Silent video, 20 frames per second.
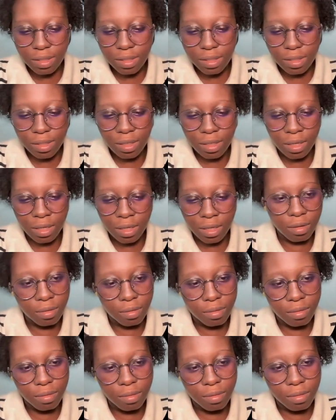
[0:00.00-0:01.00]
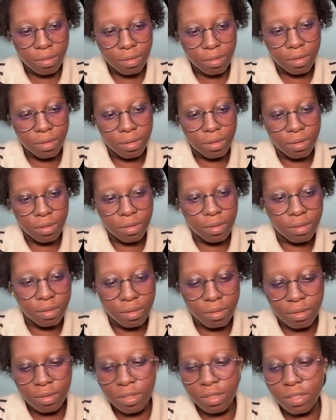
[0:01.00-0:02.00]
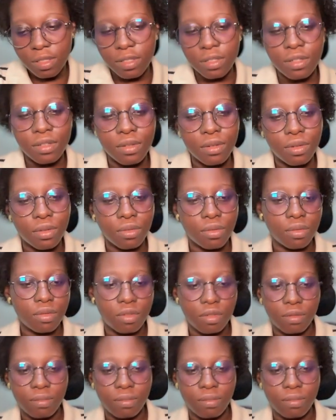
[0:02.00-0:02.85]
Yeah, this is the code.